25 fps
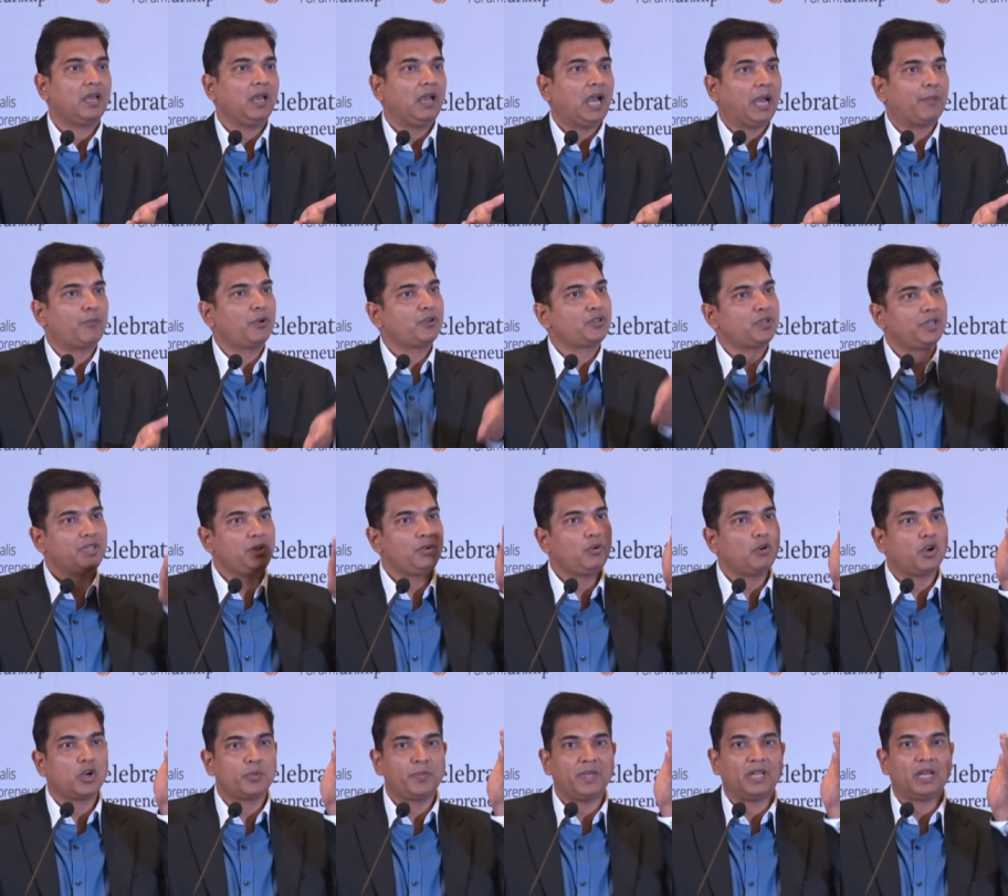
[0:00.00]
I'm not saying you've
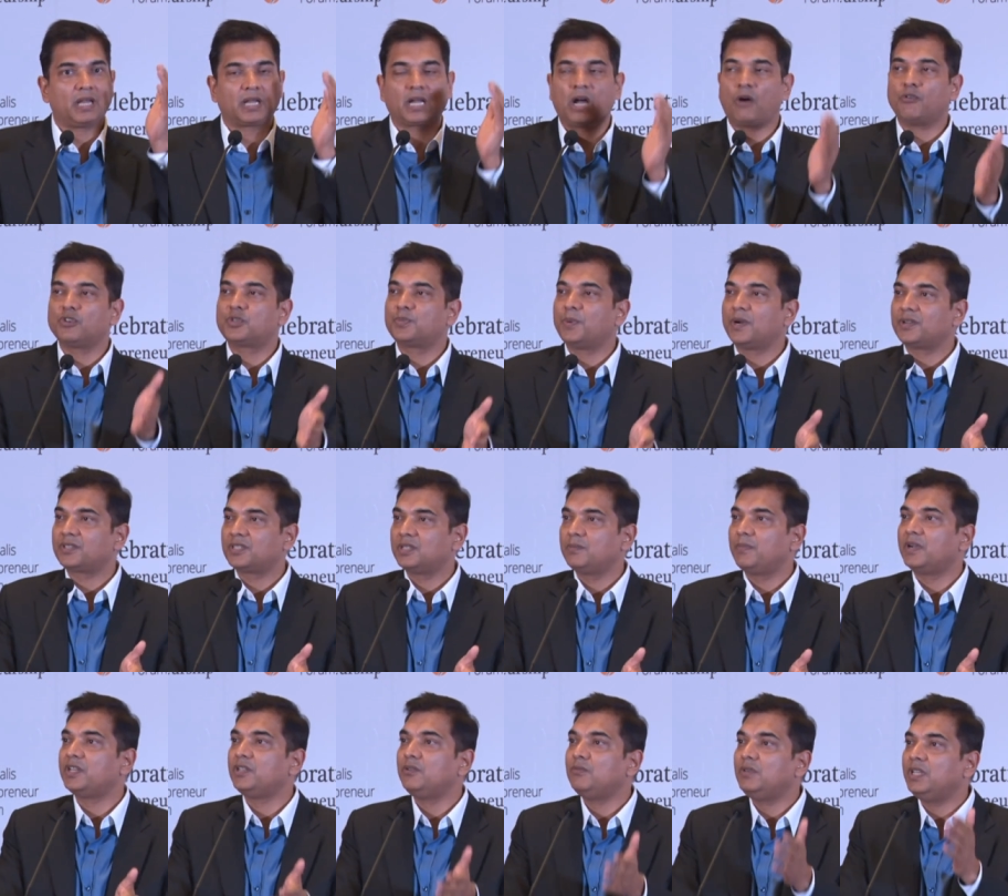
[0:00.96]
got to be an accounts person,
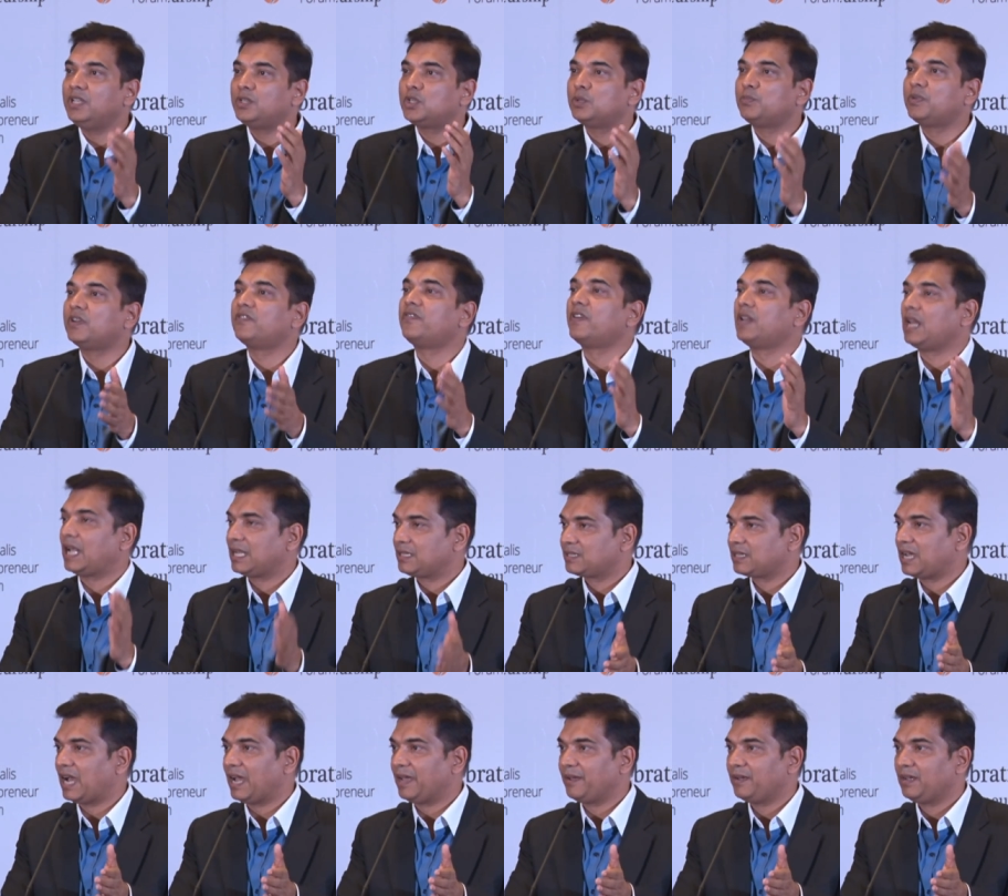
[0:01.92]
but you need to be a finance
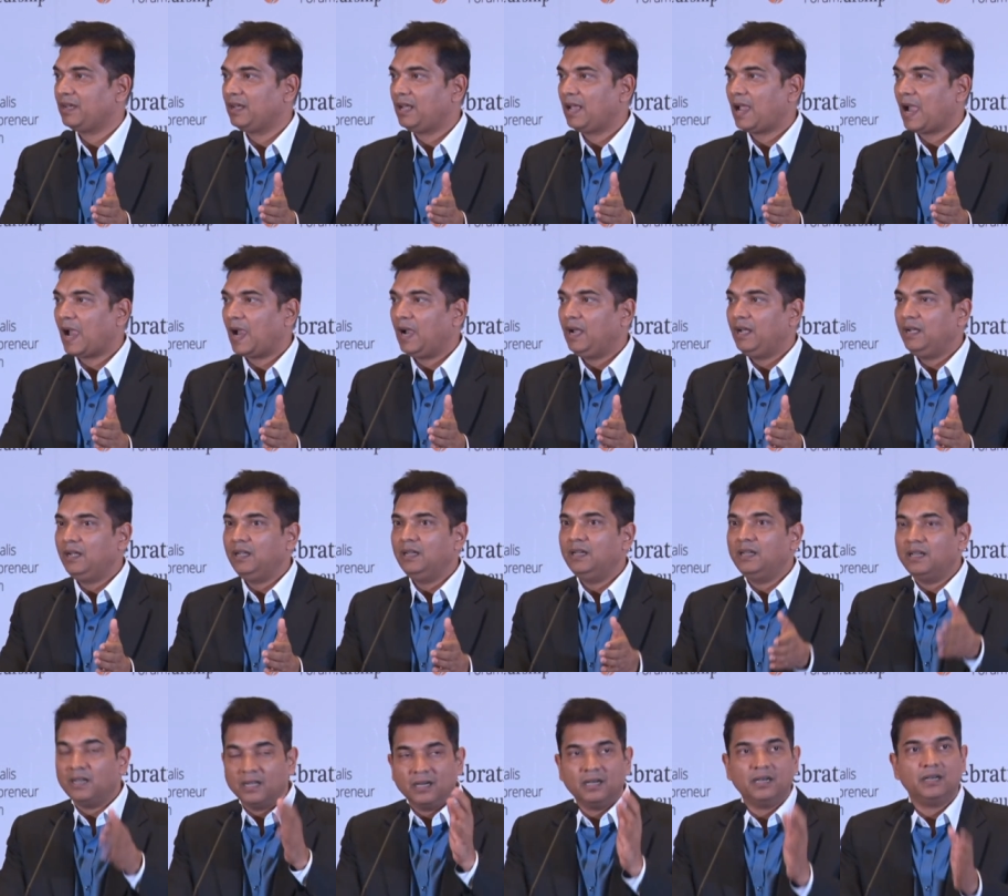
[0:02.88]
guy.
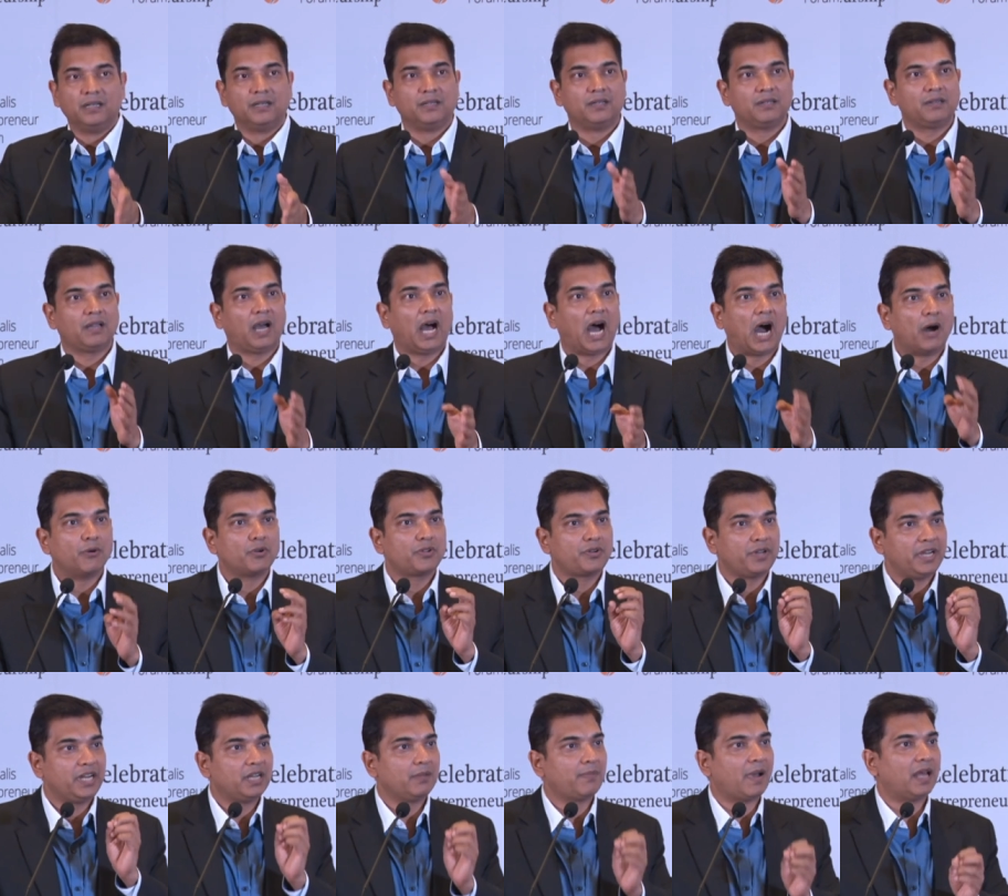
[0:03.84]
Learn how to
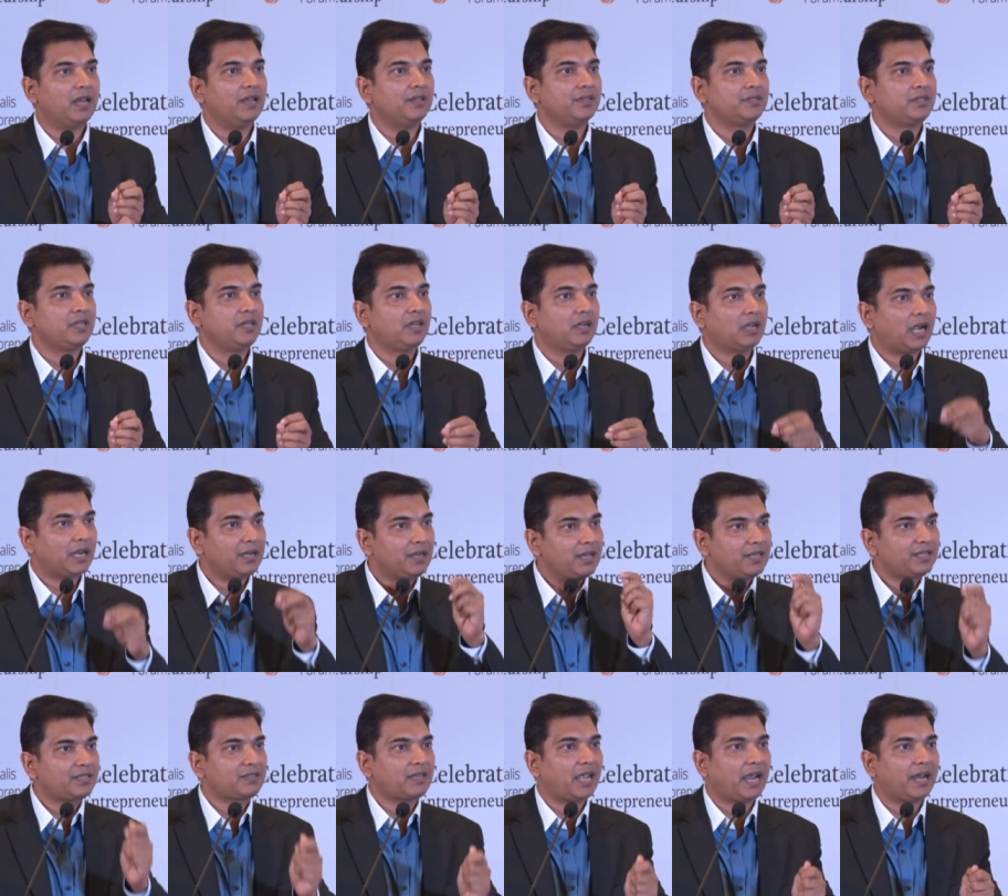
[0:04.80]
read a balance sheet.
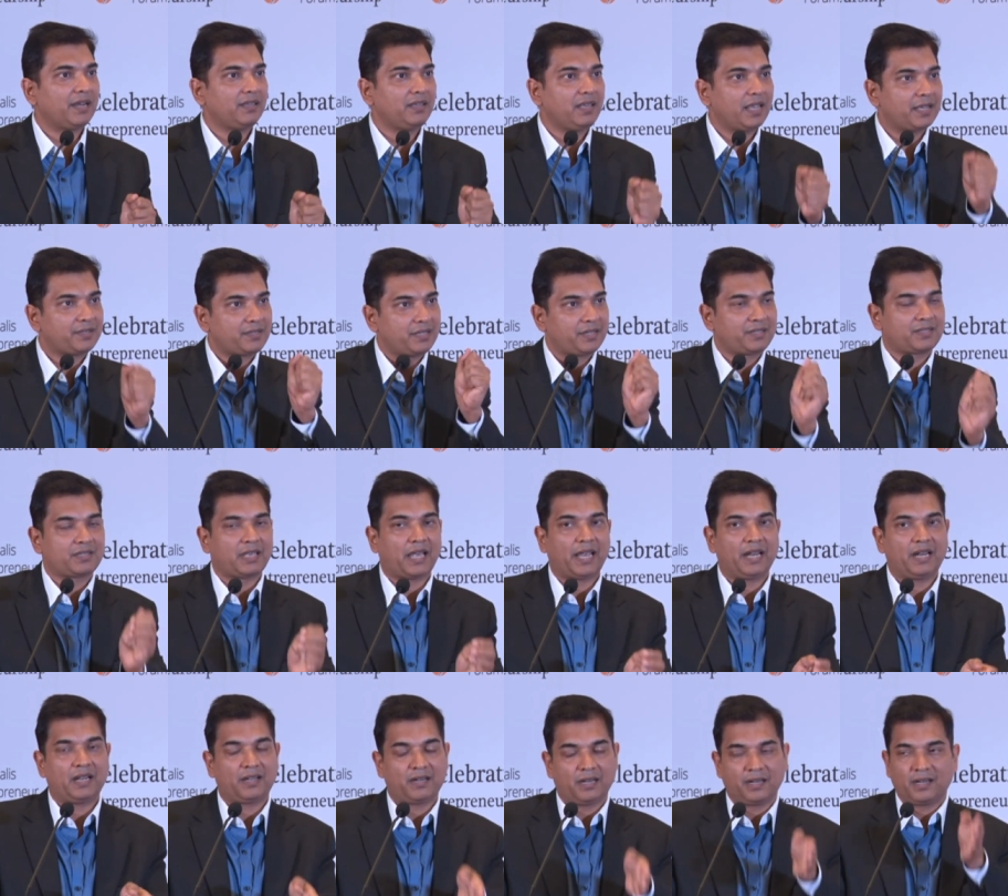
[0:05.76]
Understand the asset
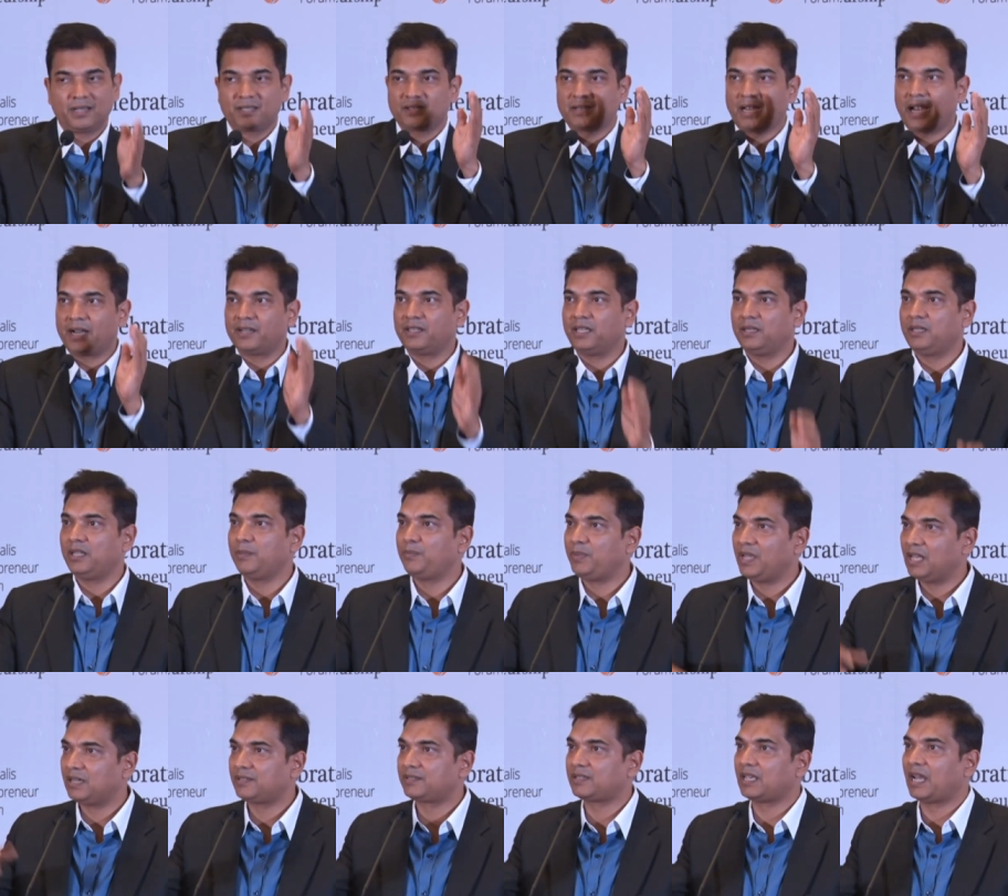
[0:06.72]
side. Uh, understand the
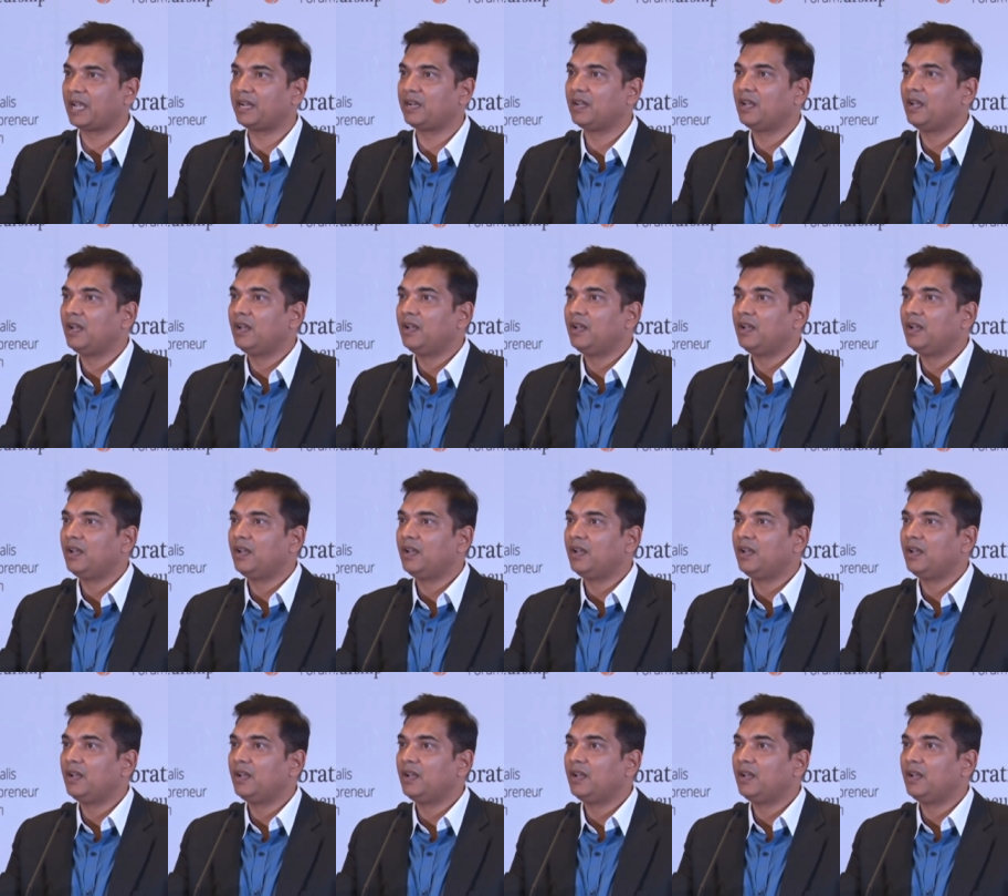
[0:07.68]
P&L side.